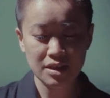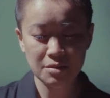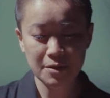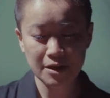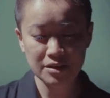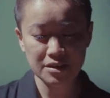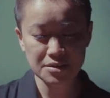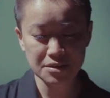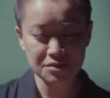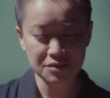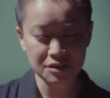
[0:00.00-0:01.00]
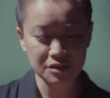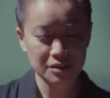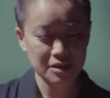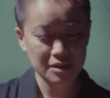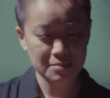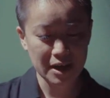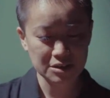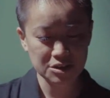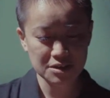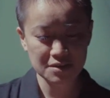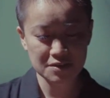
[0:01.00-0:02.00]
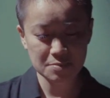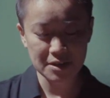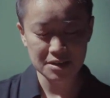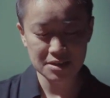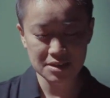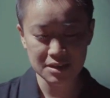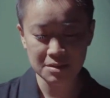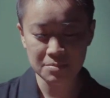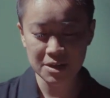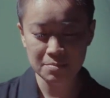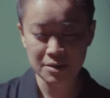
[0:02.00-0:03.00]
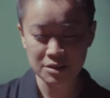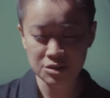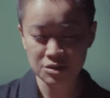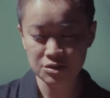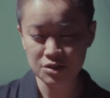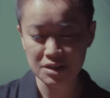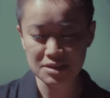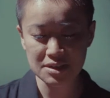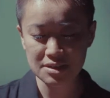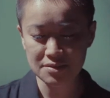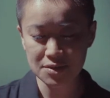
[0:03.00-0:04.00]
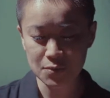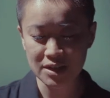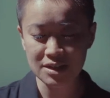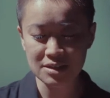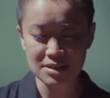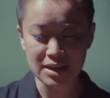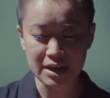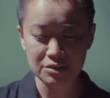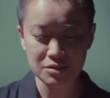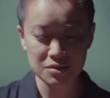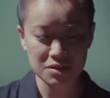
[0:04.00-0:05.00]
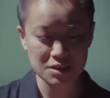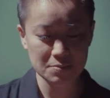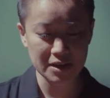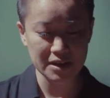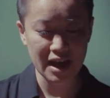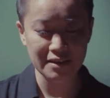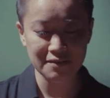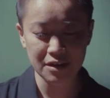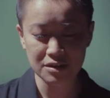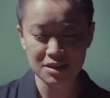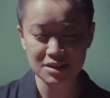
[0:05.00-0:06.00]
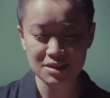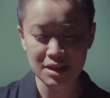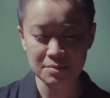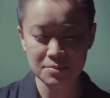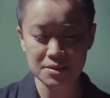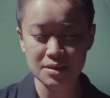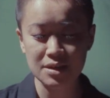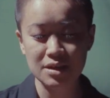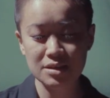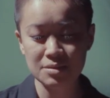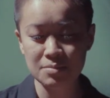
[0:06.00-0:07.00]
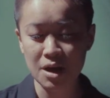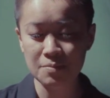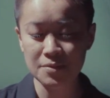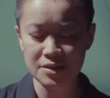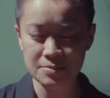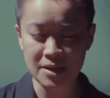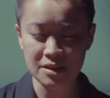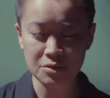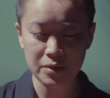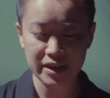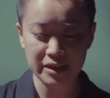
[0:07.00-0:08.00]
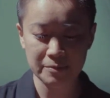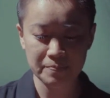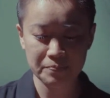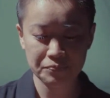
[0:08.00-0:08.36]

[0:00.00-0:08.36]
The party is over. Patches of space still emit pungent traces of sweet and sour, despite half hearted attempts to mop the smell away.